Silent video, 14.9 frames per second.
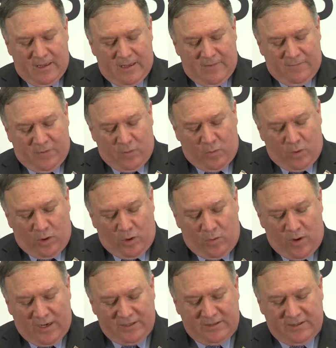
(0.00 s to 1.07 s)
If the
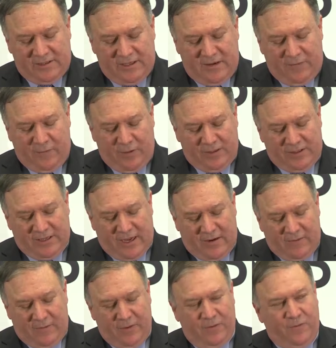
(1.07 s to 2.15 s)
world wants to see for
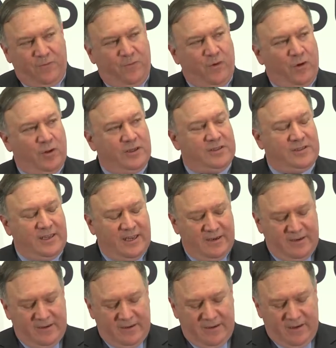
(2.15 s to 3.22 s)
itself the full
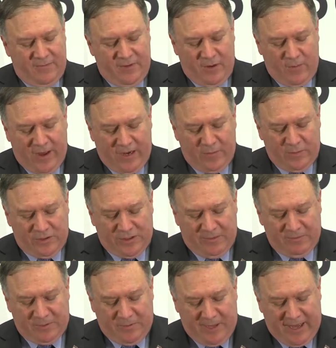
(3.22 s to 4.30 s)
extent of the Iranian
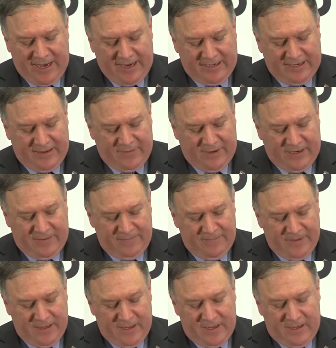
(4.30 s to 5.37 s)
regime's malign activity,
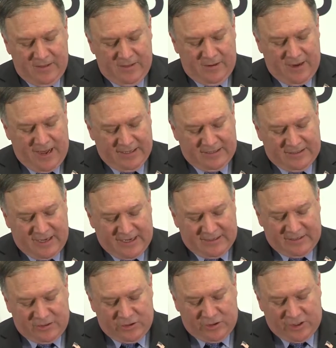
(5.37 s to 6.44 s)
the United States has